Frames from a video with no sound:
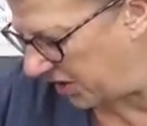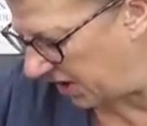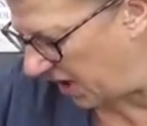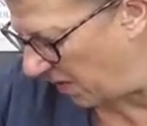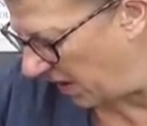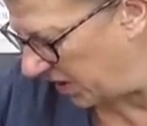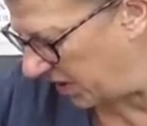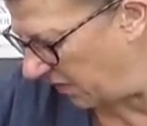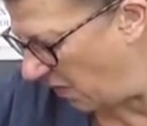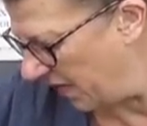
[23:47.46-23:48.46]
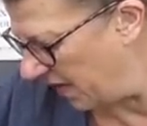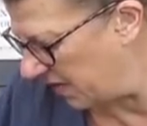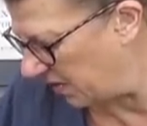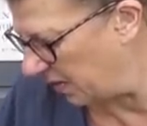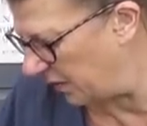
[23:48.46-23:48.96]
do you know what? I should have wet the
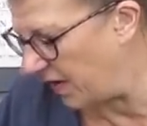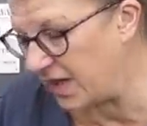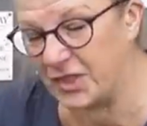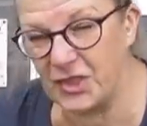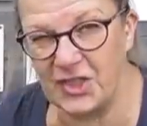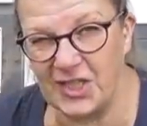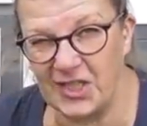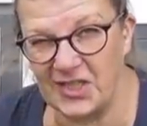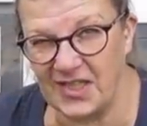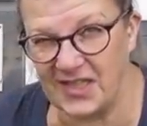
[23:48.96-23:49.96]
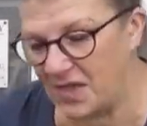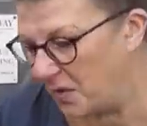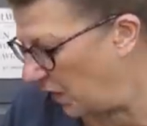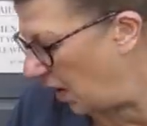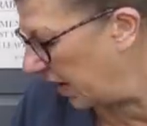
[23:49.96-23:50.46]
soil first, shouldn't I? Because they're
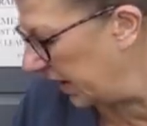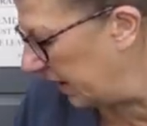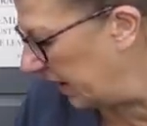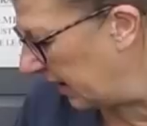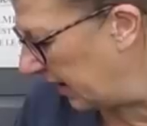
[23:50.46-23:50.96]
so fine.